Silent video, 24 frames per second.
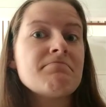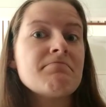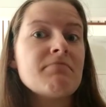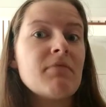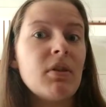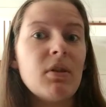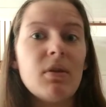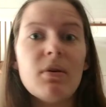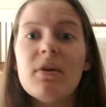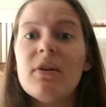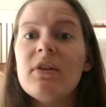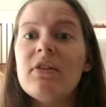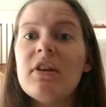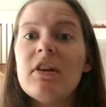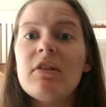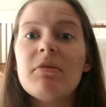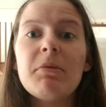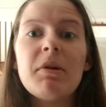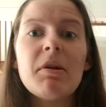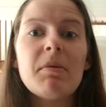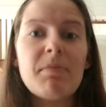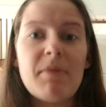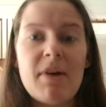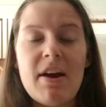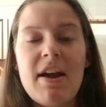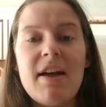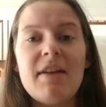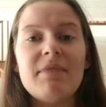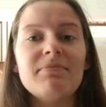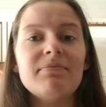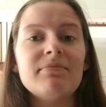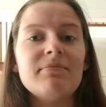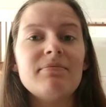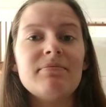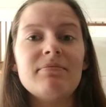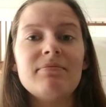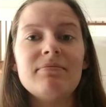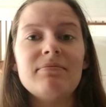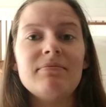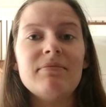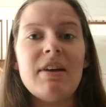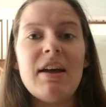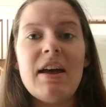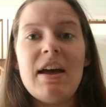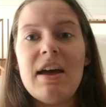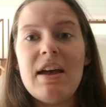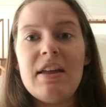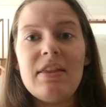Lord, teach me to pray.
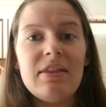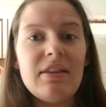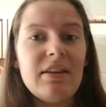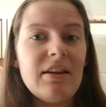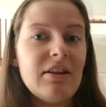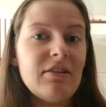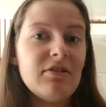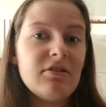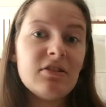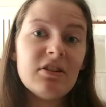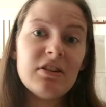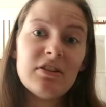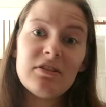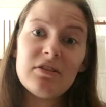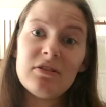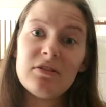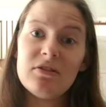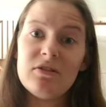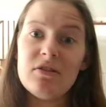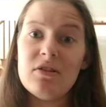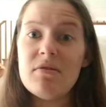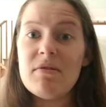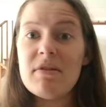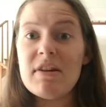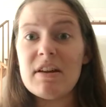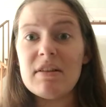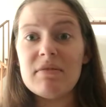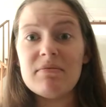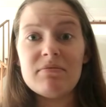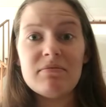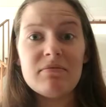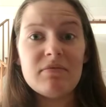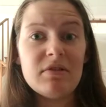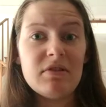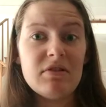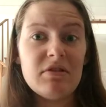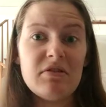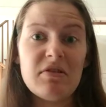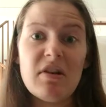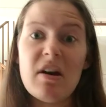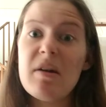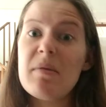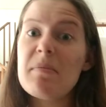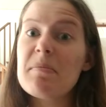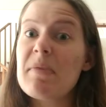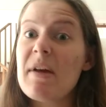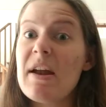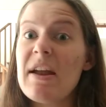And then just do it.
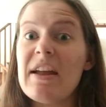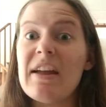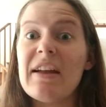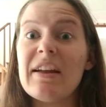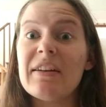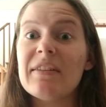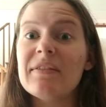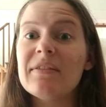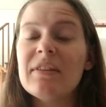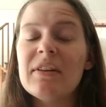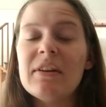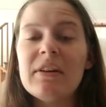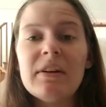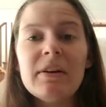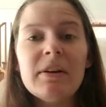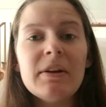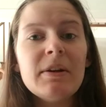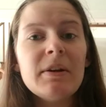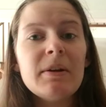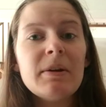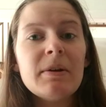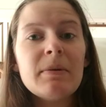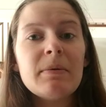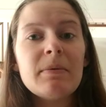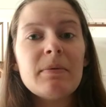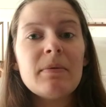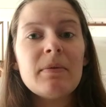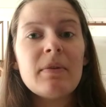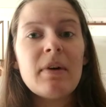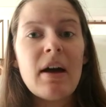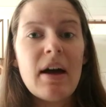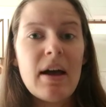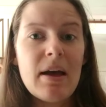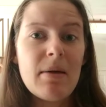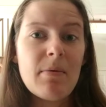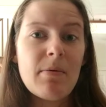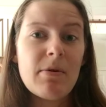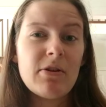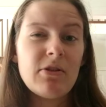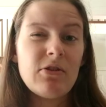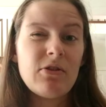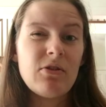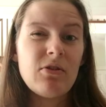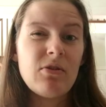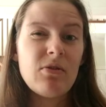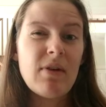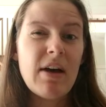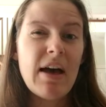Start praying. I want
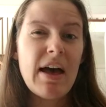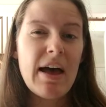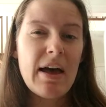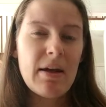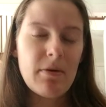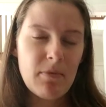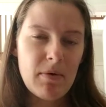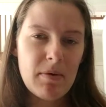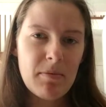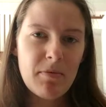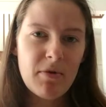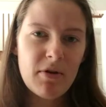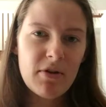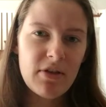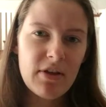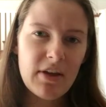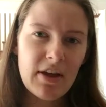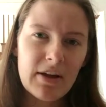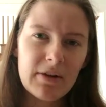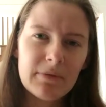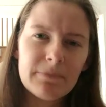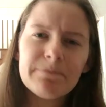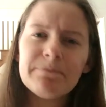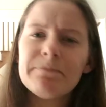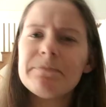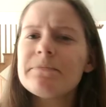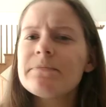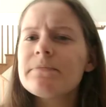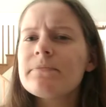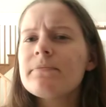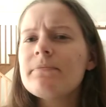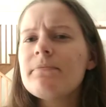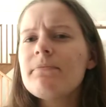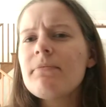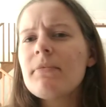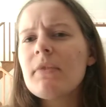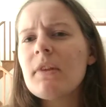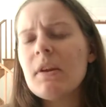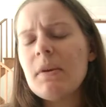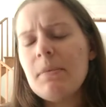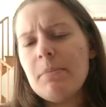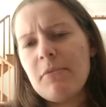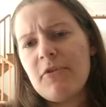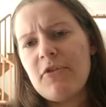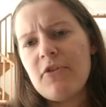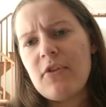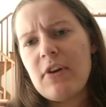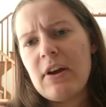to add one more thing
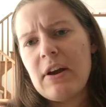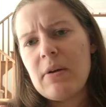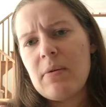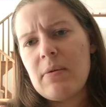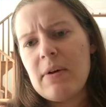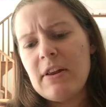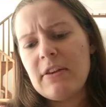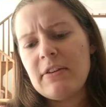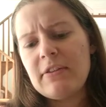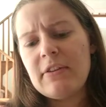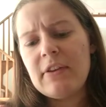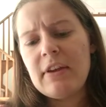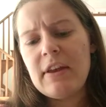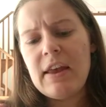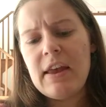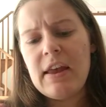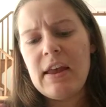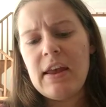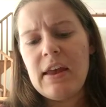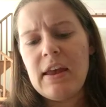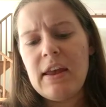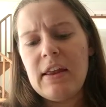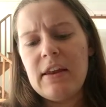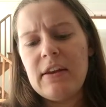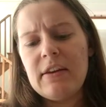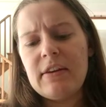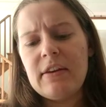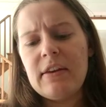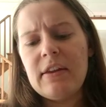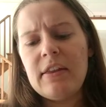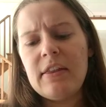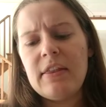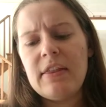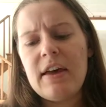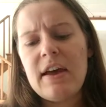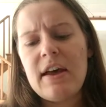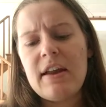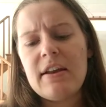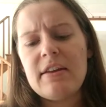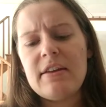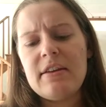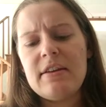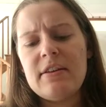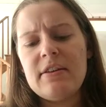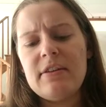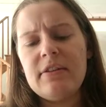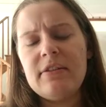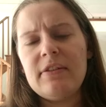before I quit, and that
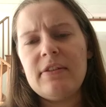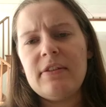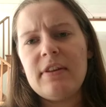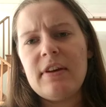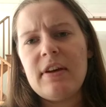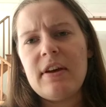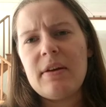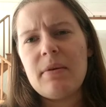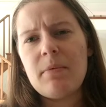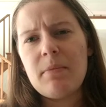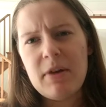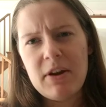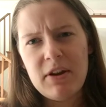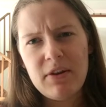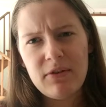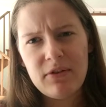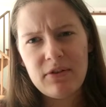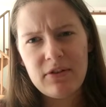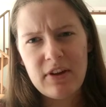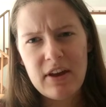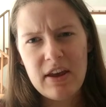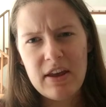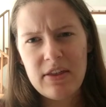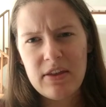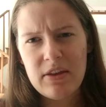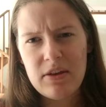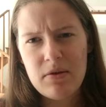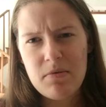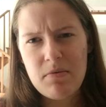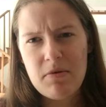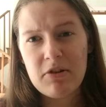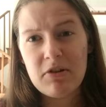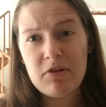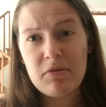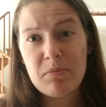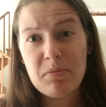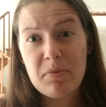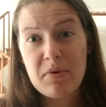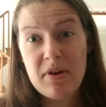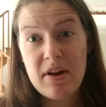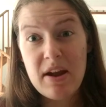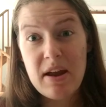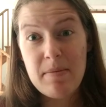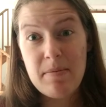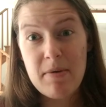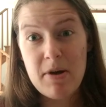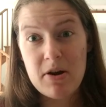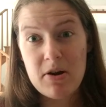is that when you say that you want to
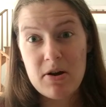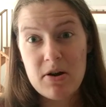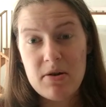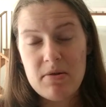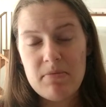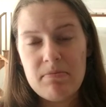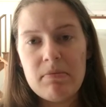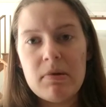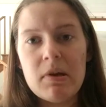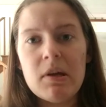pray better,